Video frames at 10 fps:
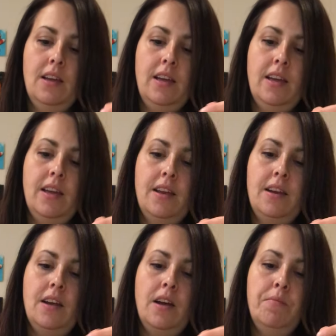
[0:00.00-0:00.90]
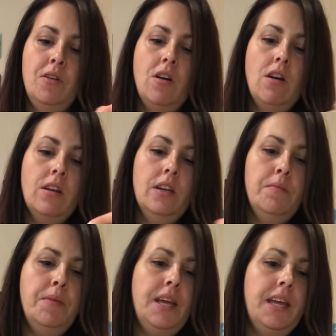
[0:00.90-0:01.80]
And I'm not going to
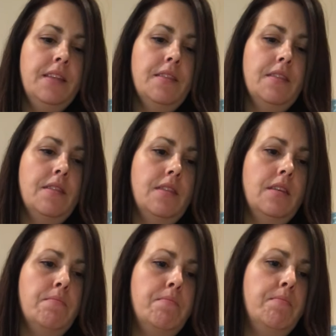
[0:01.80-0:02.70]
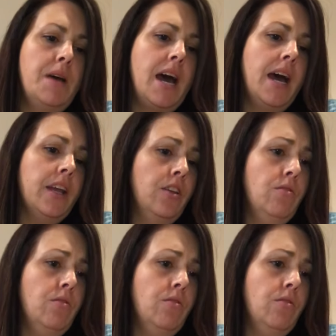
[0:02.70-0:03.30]
paint the back.